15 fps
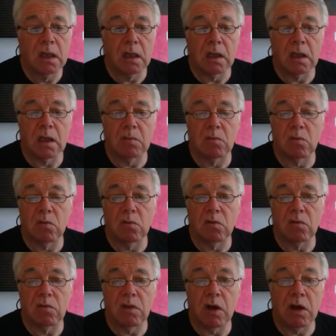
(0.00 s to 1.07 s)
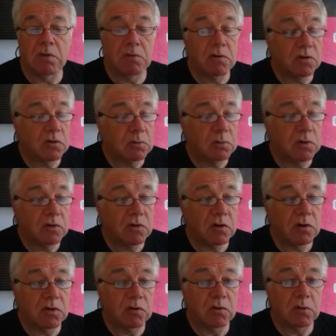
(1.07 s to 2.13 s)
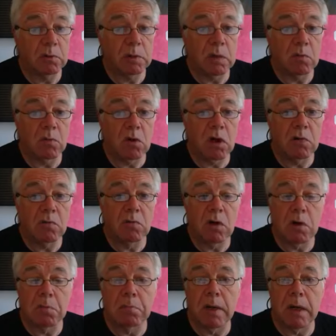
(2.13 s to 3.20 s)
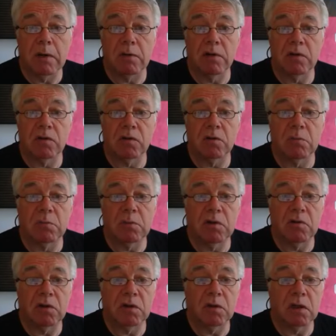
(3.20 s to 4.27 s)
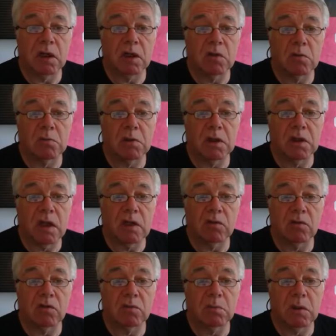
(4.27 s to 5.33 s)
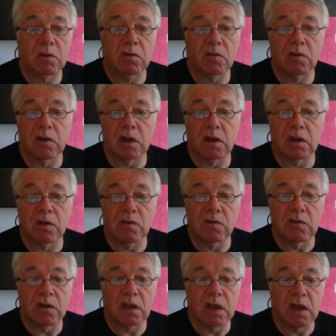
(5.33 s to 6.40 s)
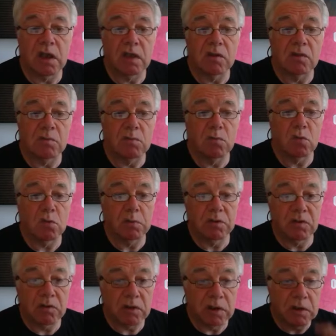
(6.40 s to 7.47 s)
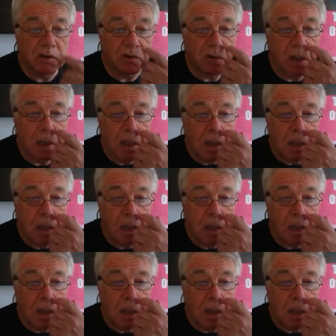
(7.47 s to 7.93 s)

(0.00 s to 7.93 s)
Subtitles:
Northern Irish administration talking about wire rope barriers and admitting that they could be a danger to motorcyclists, and more besides.